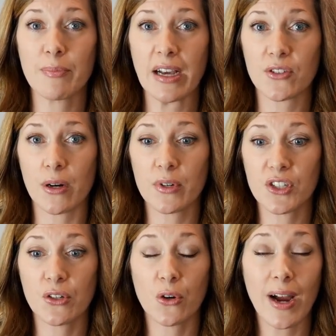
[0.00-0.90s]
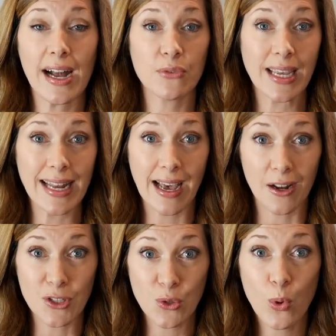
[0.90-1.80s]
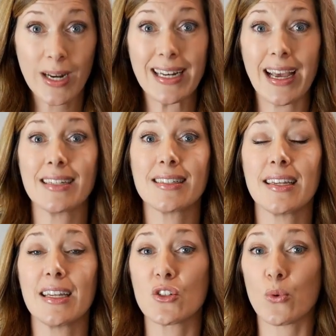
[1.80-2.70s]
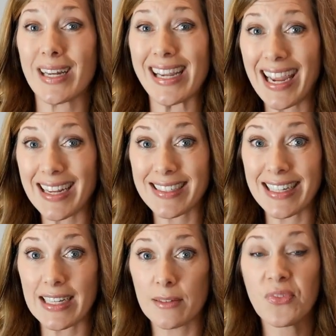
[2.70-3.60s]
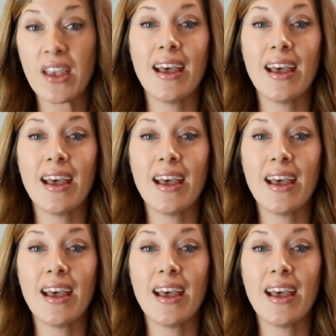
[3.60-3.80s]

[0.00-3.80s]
Back to our original graph, we can add on 2019, 2018,